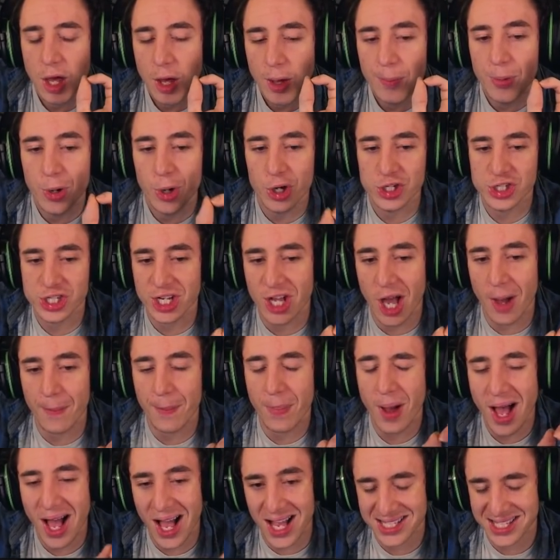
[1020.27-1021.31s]
pushing up
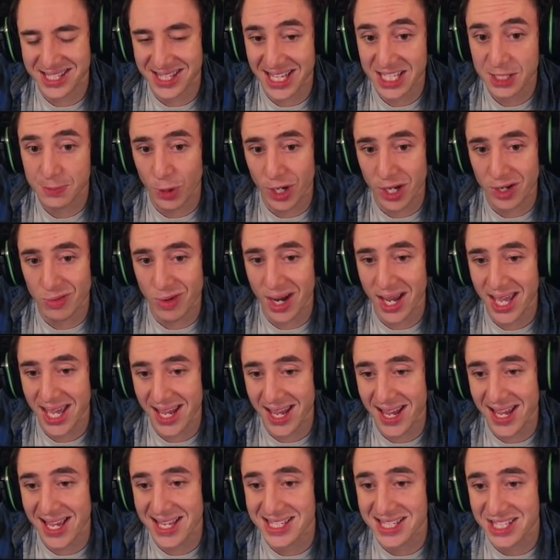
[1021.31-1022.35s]
past this point right
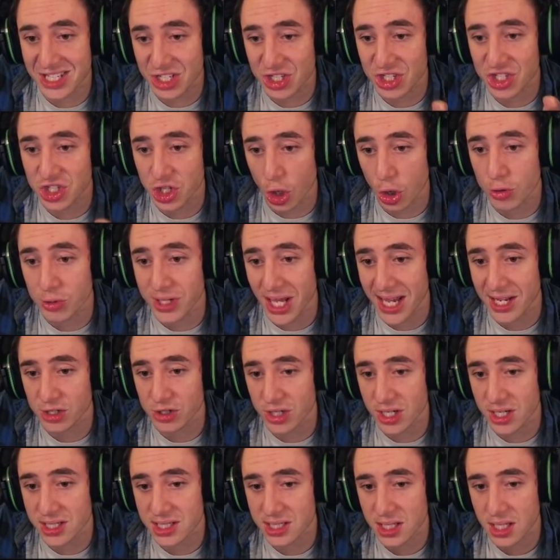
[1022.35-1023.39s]
here is just so
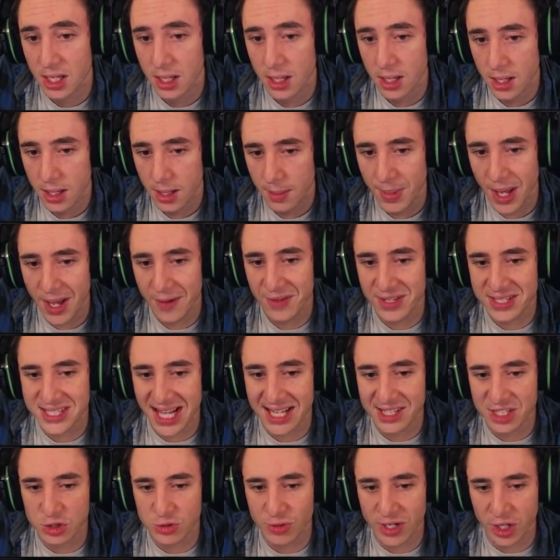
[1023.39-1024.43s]
dangerous. Play for this
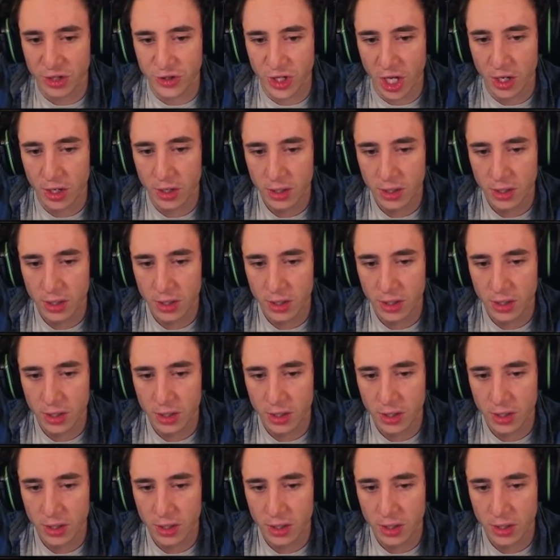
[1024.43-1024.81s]
Lance is really good though,